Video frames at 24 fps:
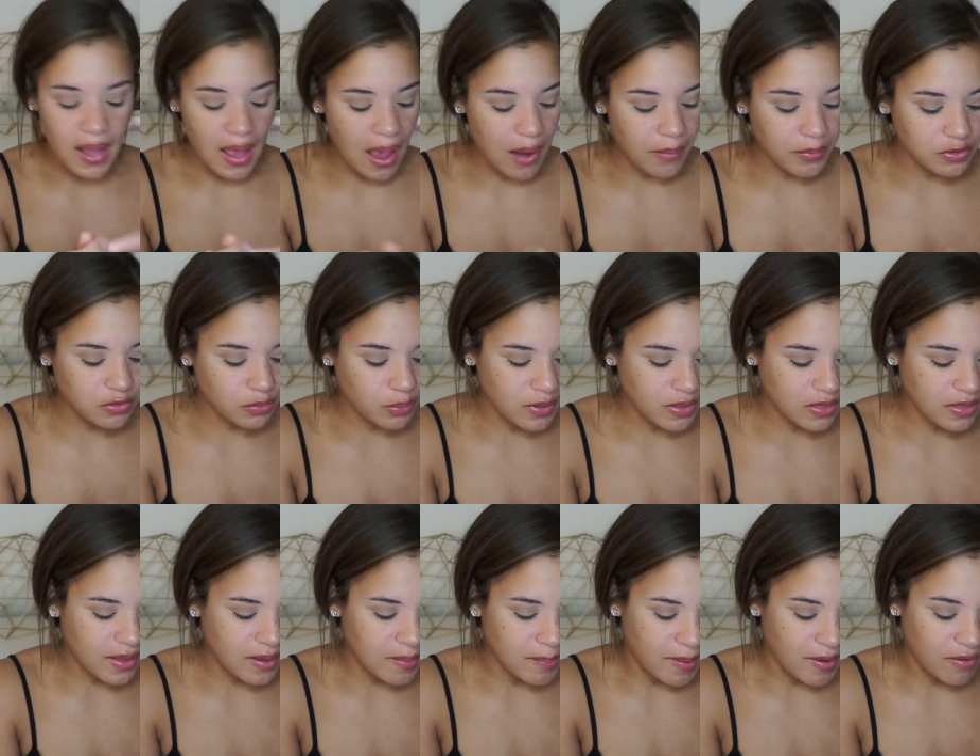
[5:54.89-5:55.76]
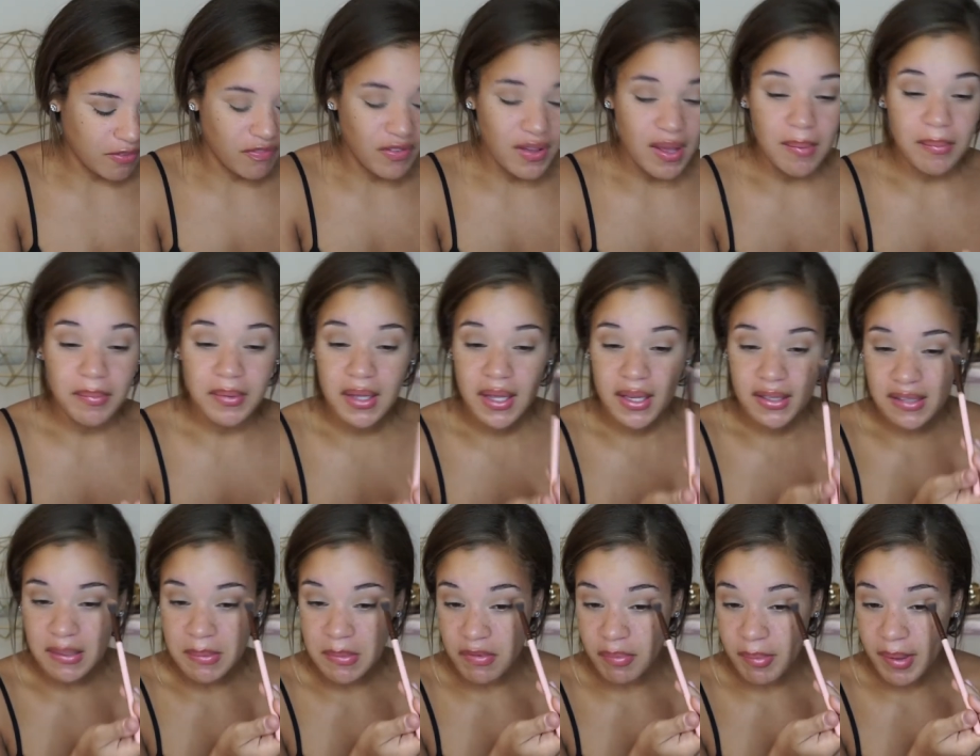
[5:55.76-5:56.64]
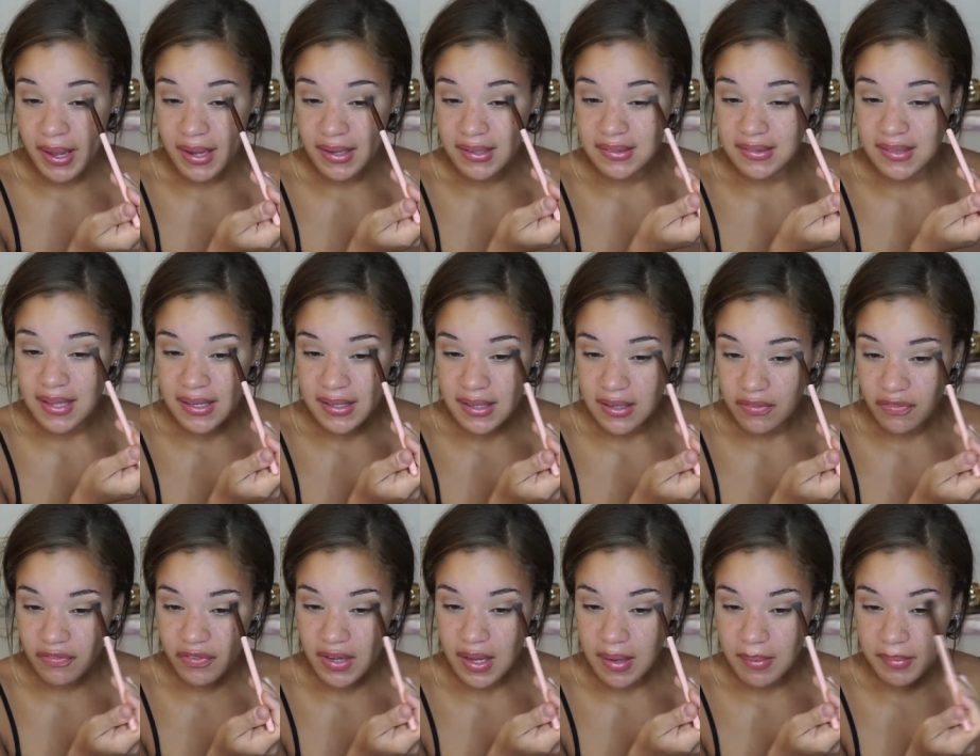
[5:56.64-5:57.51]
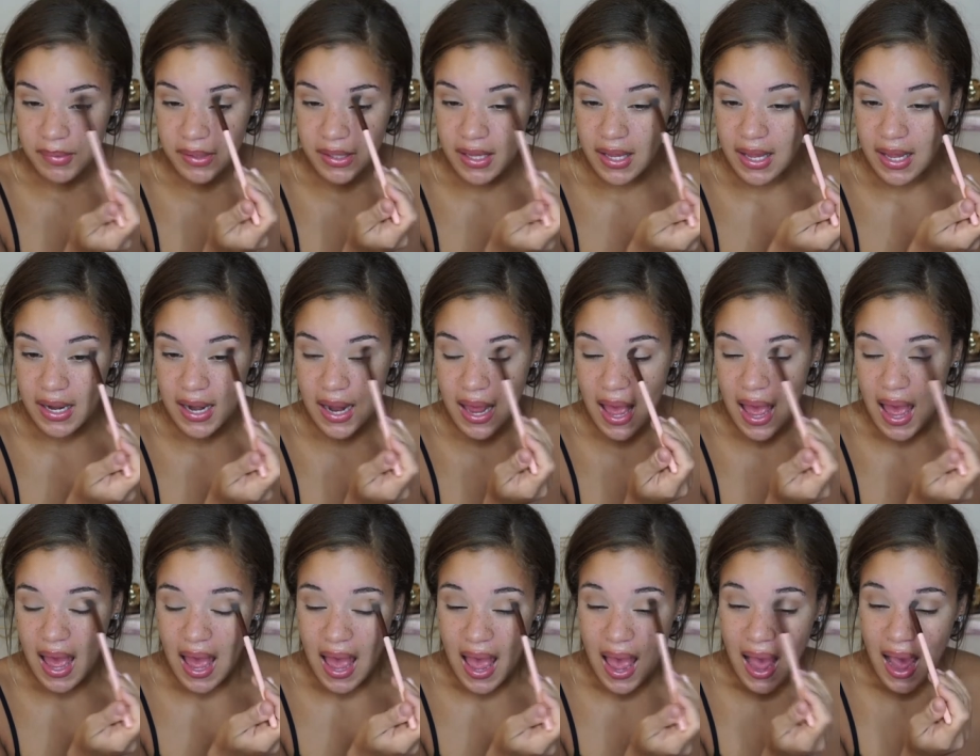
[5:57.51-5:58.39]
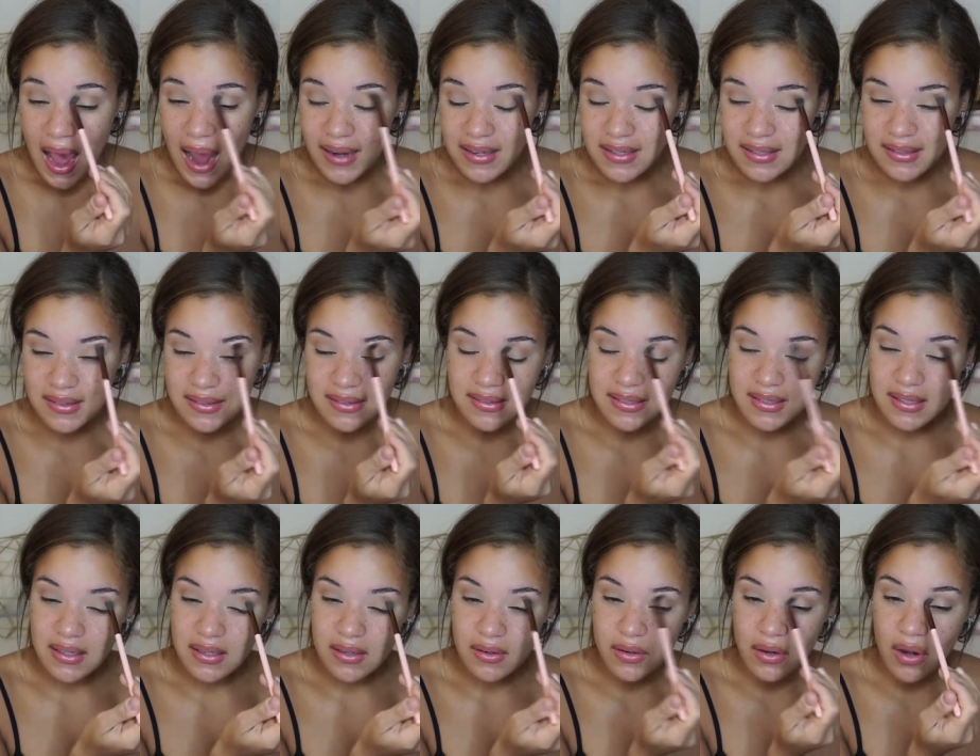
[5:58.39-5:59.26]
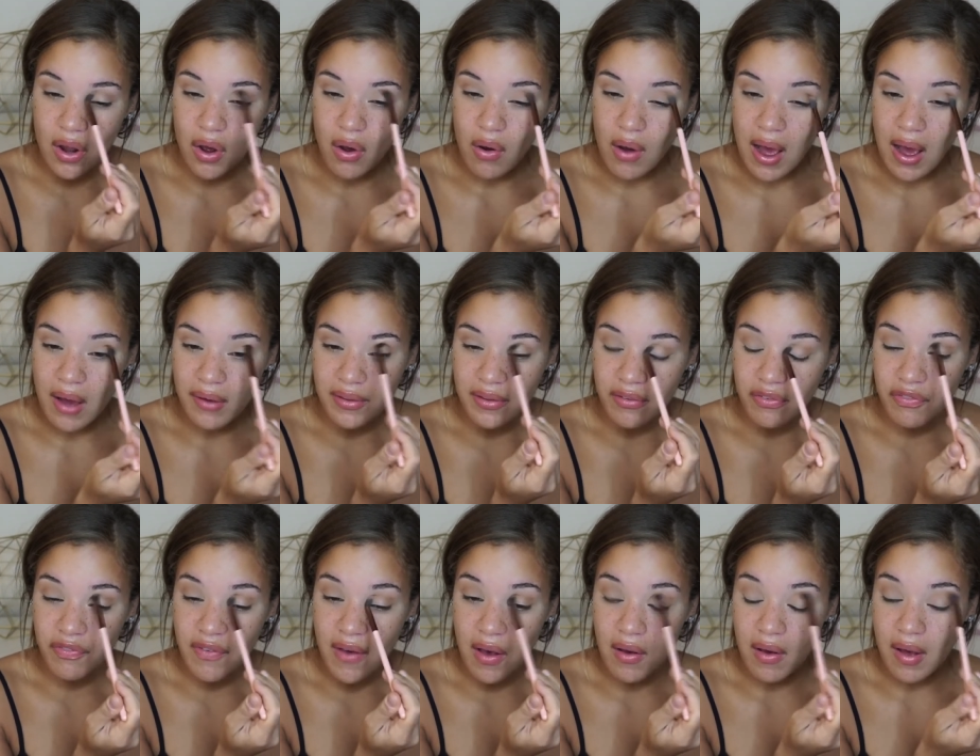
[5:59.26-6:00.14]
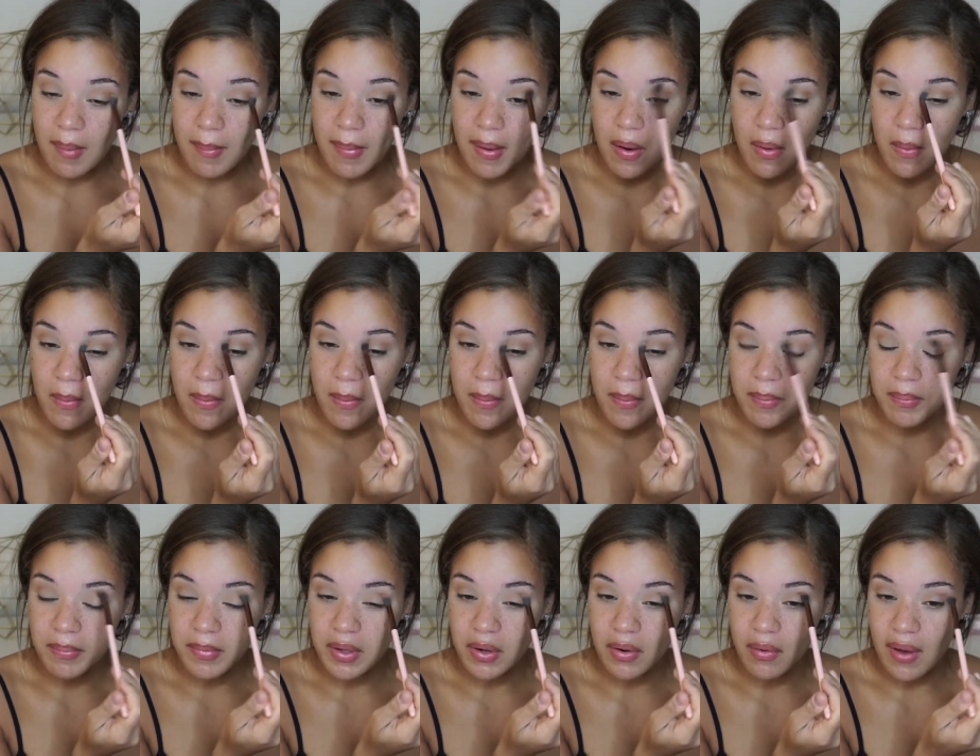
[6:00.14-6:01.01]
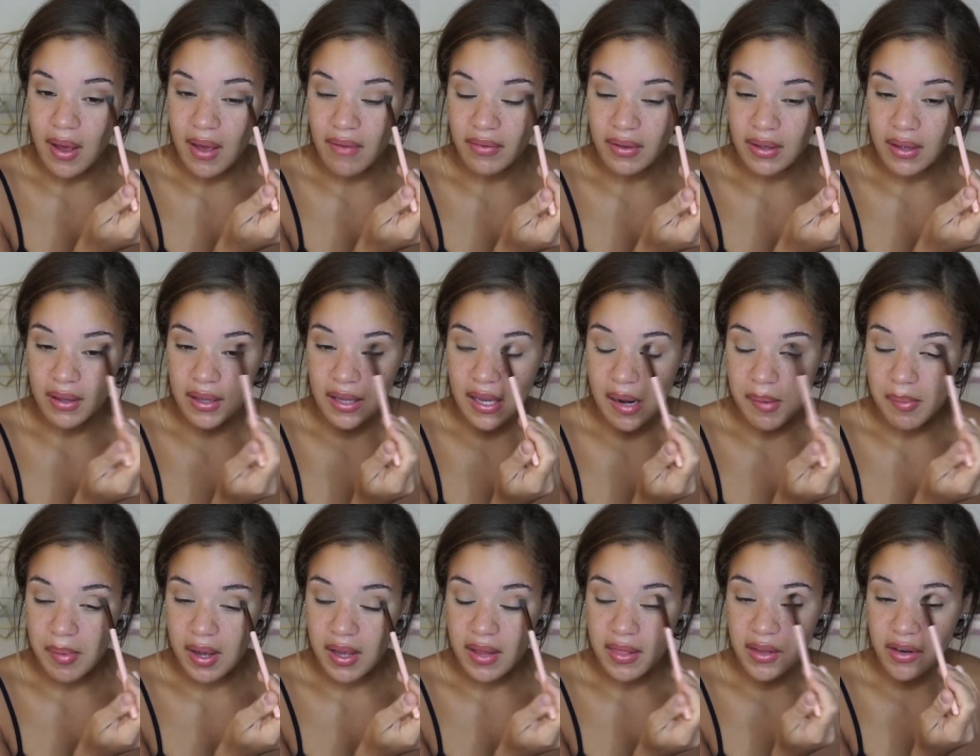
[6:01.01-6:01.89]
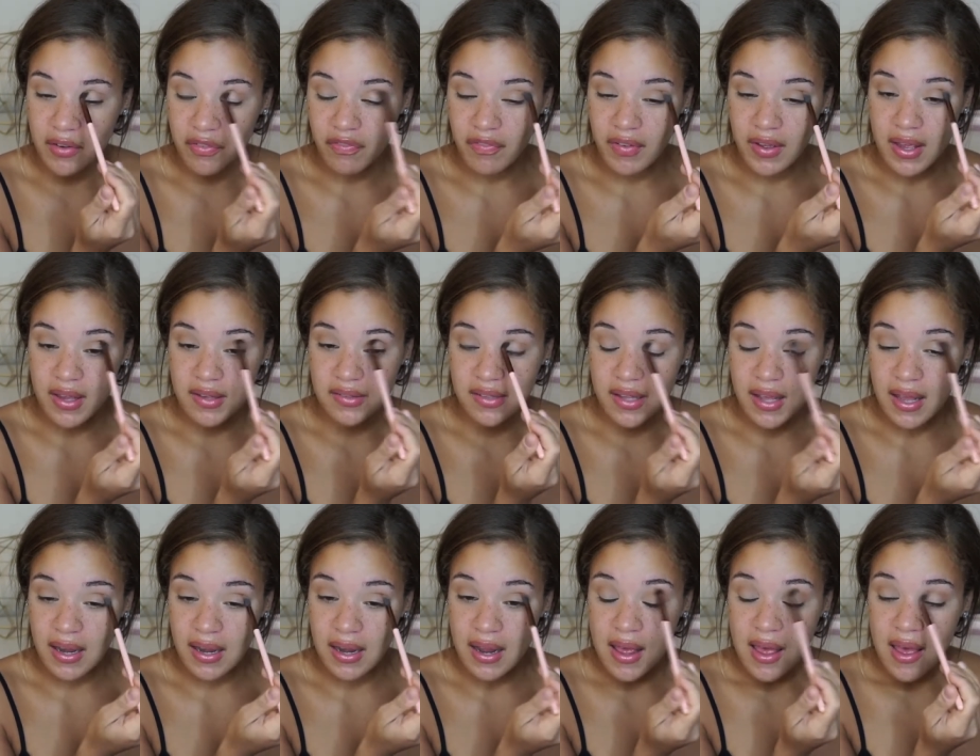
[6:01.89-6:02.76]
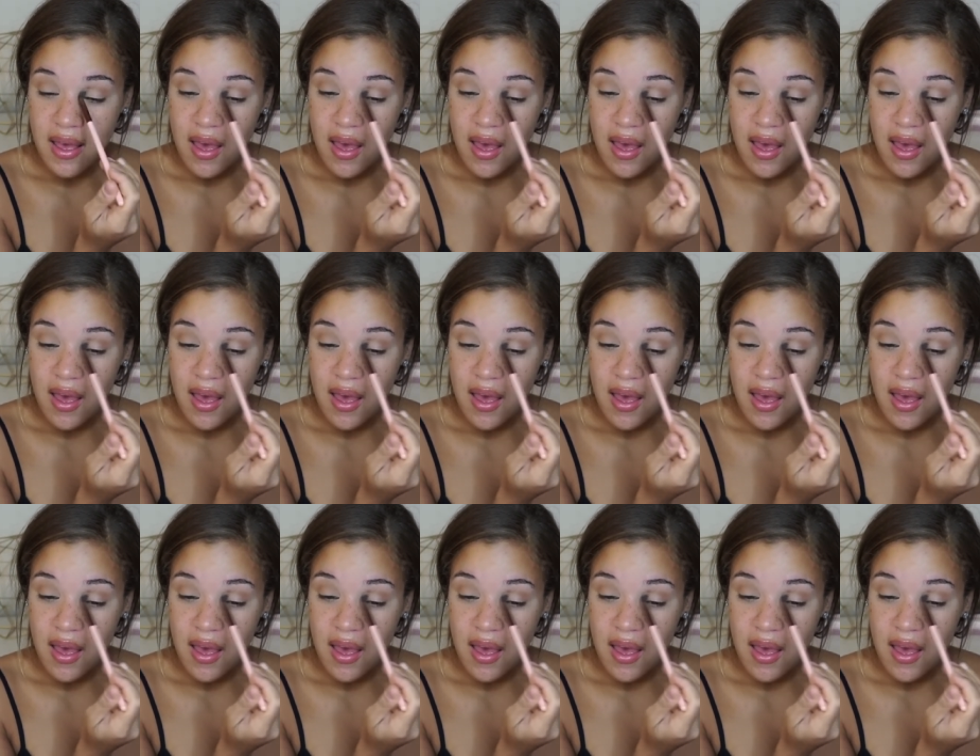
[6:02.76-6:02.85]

I was with like my family and some of my extended family, and I just didn't know how they felt about, you know, having a camera in their face. And